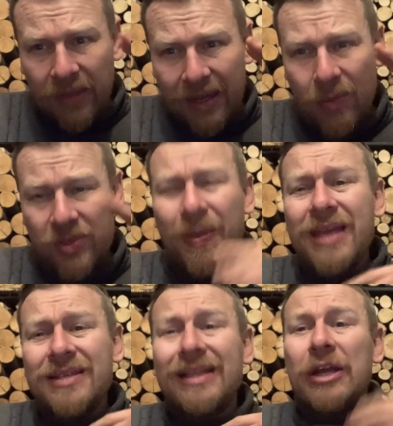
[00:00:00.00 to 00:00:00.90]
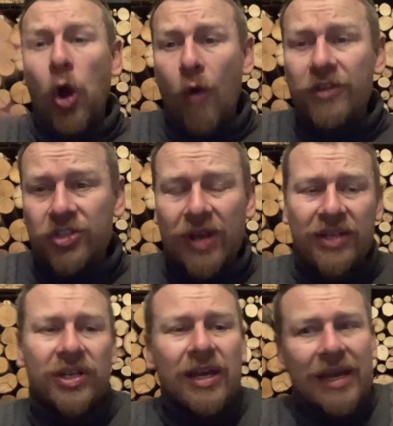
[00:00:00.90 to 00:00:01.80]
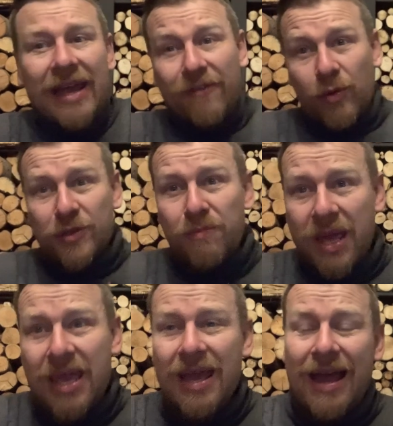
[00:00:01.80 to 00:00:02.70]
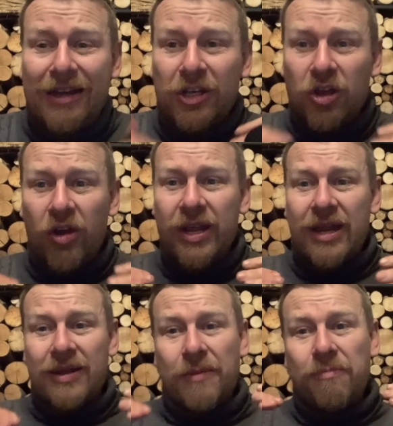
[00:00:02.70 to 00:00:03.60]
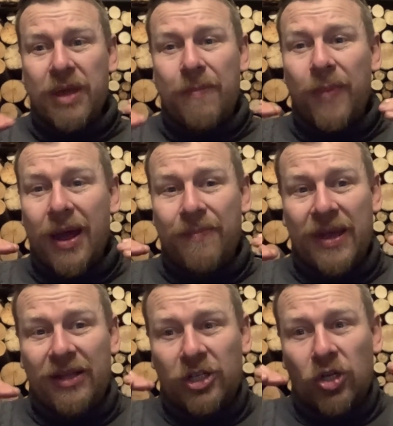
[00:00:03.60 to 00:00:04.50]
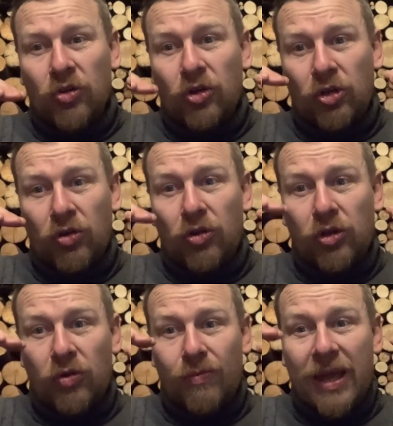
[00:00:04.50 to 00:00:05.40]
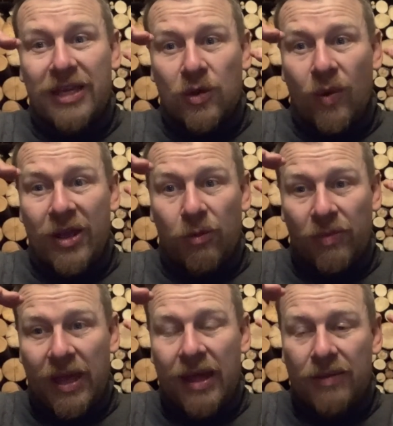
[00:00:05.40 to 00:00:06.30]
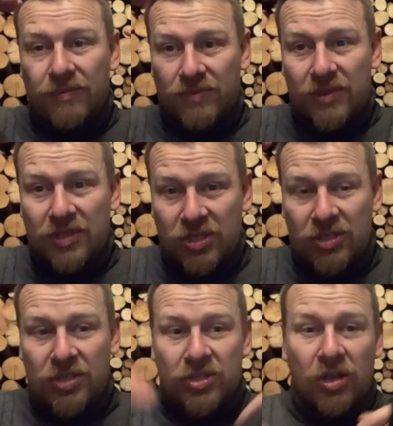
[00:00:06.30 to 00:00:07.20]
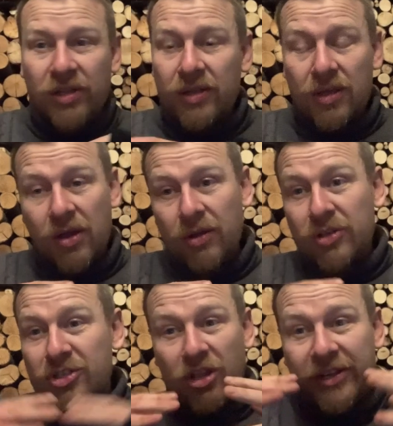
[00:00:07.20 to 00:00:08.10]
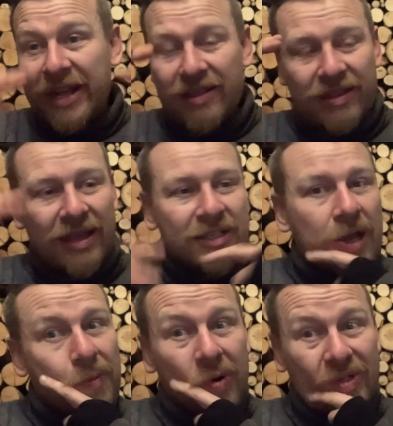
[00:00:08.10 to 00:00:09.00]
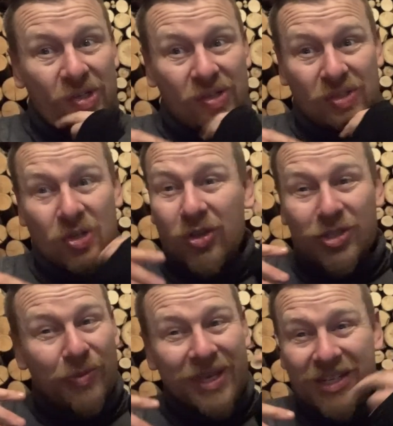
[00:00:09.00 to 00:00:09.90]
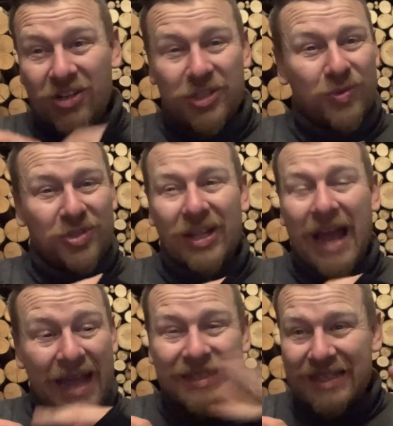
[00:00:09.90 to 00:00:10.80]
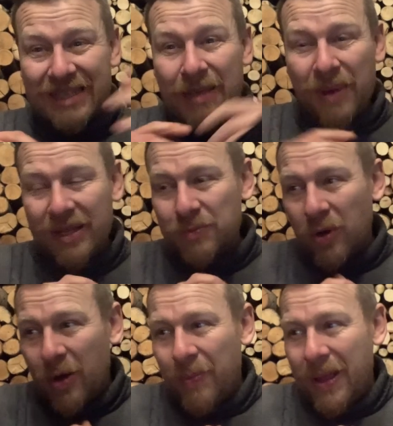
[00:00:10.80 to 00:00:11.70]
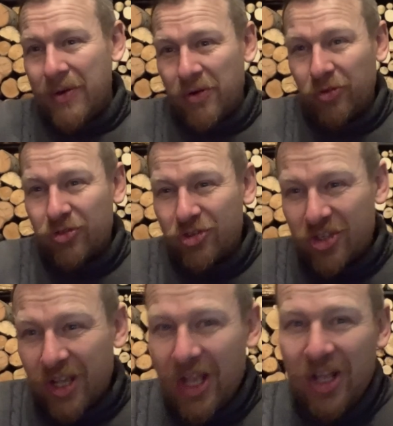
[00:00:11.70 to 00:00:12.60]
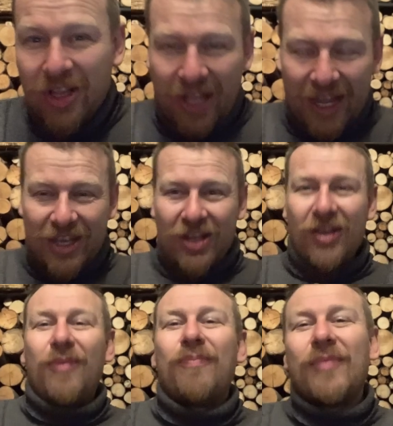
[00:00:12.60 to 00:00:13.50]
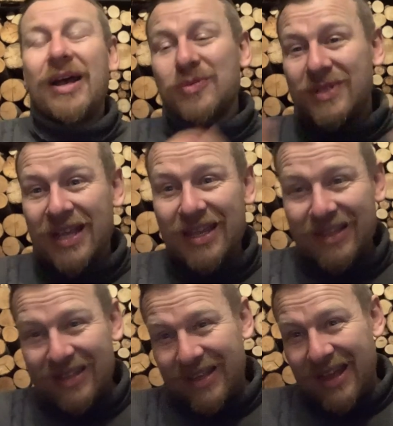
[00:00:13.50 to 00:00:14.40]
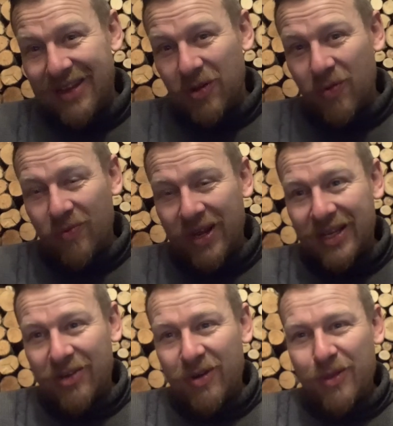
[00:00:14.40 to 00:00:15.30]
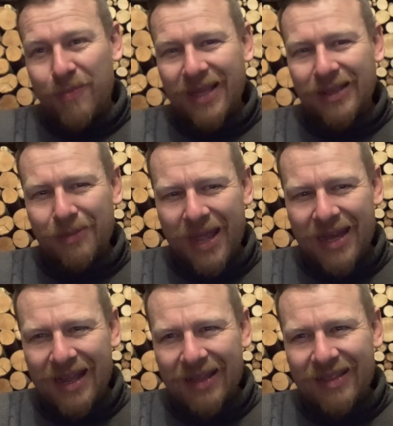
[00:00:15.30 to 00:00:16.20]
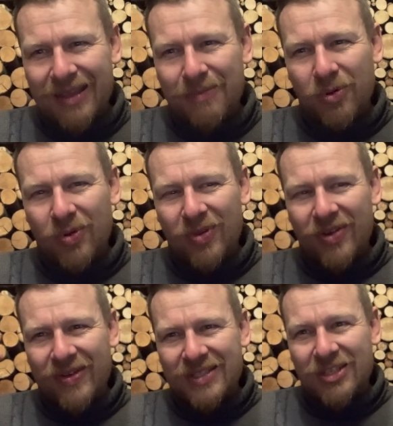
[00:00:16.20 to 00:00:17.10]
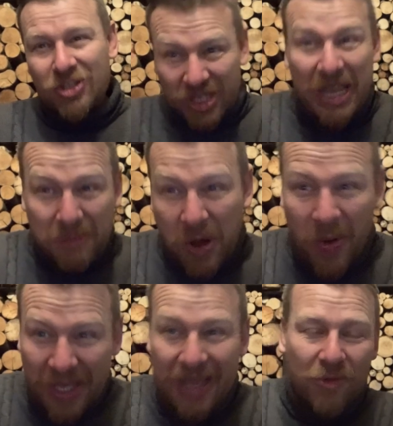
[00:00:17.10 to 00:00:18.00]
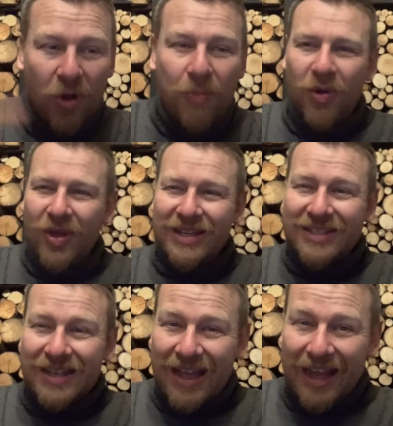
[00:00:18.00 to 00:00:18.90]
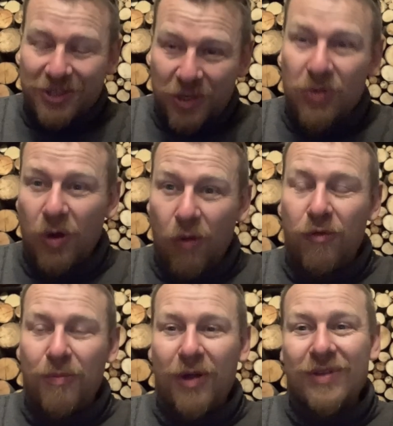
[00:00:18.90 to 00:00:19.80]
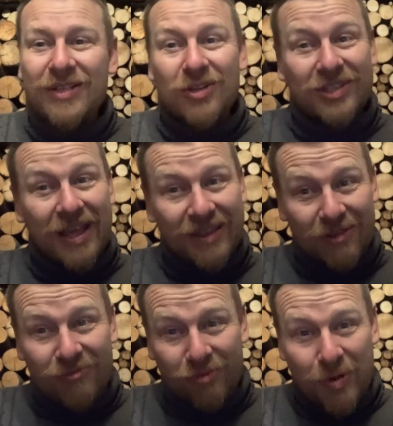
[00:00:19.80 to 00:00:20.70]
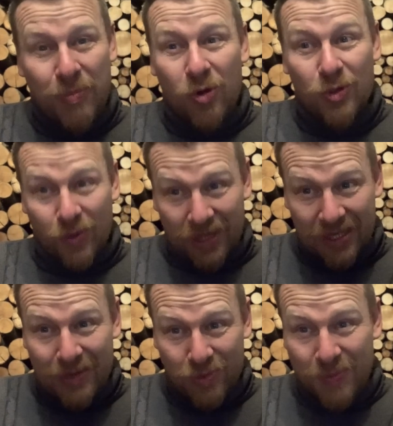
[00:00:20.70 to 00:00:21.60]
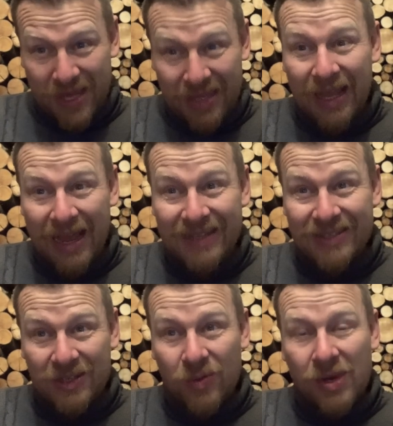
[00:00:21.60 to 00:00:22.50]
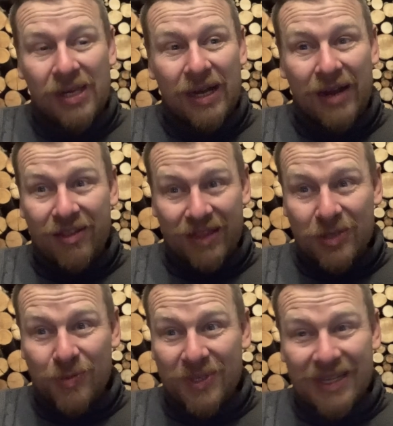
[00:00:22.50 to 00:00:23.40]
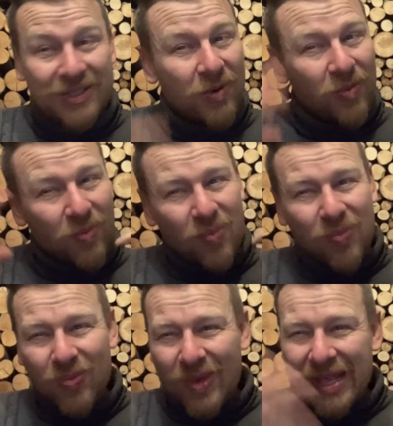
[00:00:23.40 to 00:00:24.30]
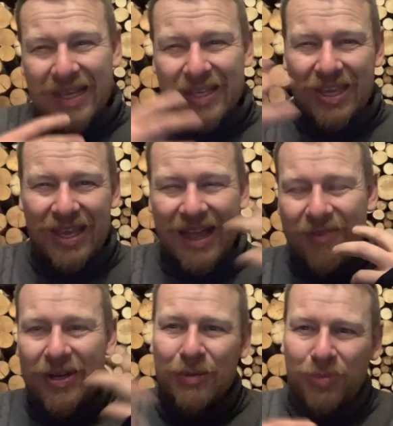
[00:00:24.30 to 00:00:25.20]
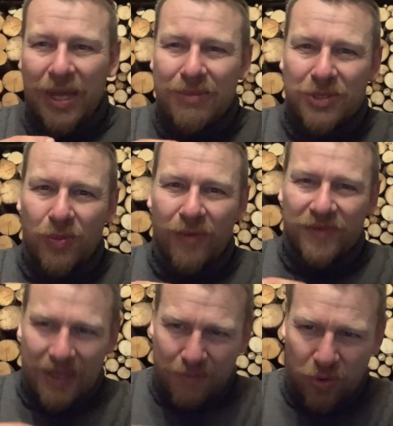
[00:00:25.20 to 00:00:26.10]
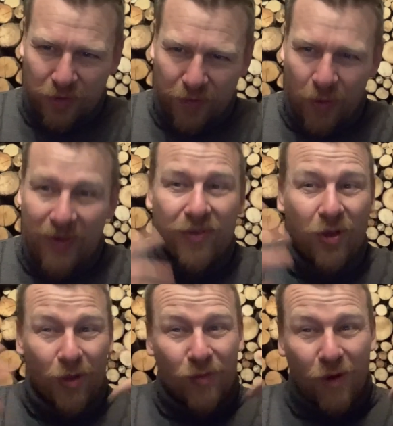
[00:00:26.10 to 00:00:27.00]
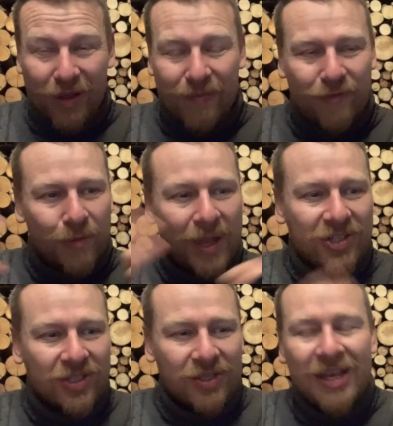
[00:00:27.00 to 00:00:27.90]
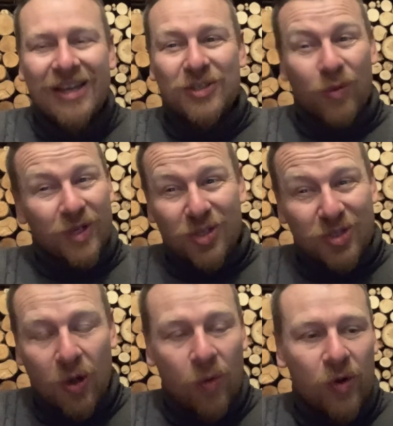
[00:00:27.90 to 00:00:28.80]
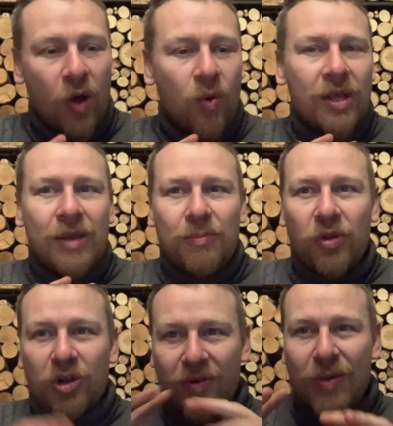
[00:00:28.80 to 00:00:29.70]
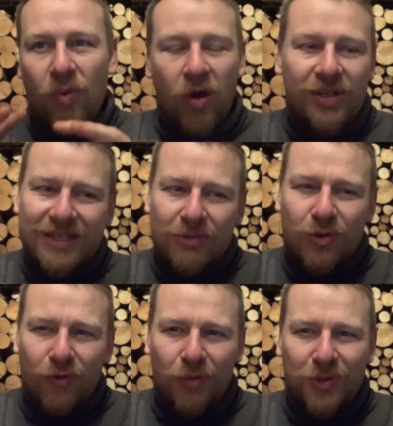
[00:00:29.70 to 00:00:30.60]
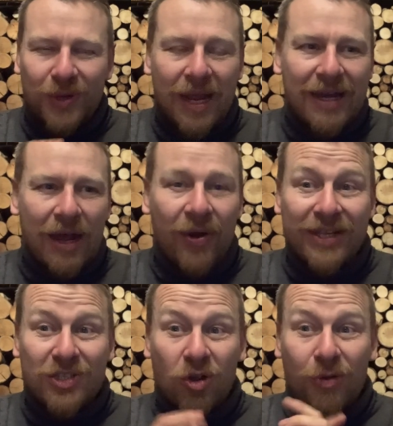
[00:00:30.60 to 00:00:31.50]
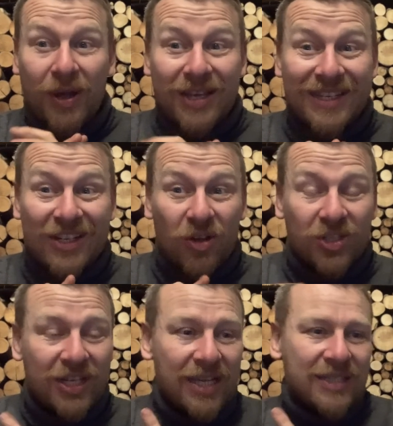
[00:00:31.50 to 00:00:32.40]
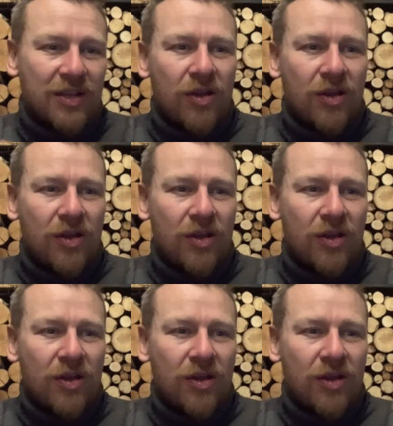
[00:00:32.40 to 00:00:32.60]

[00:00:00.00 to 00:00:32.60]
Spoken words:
it was basically an overstretch. If it was me, I'd have gone in bit by bit, clunk, clunk, clunk, make your way up there, consolidate things. But Toyotomi Hideyoshi was just like, as they say by this point, a bit nuts. Like, as we say, I don't really agree with the megalomaniac thing, but there is the just keep going, but he's, I do know from my research that the reports were, he was being lied to and things were being said. So you can't really blame someone for saying push forward if you've got the wrong information. So we just don't know. But the Korean War seems to have come to an end now, and it's talking about Hideyoshi's